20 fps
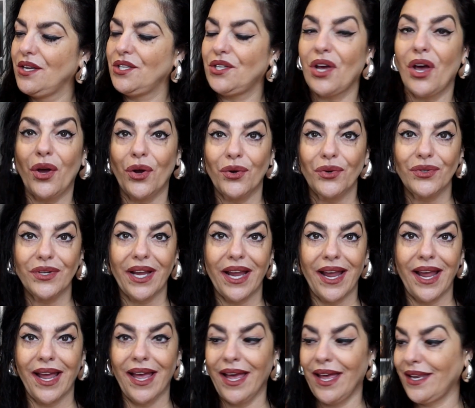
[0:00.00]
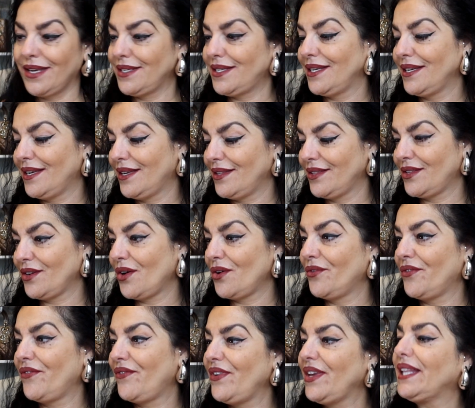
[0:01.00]
tote and the
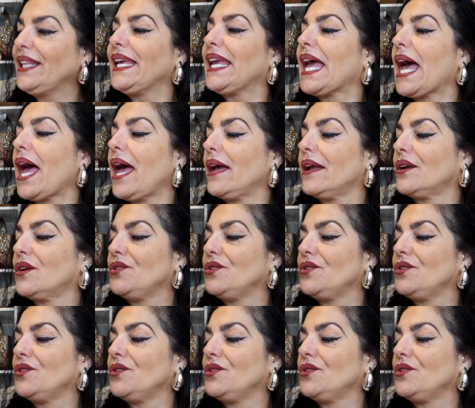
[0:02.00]
Ophelia,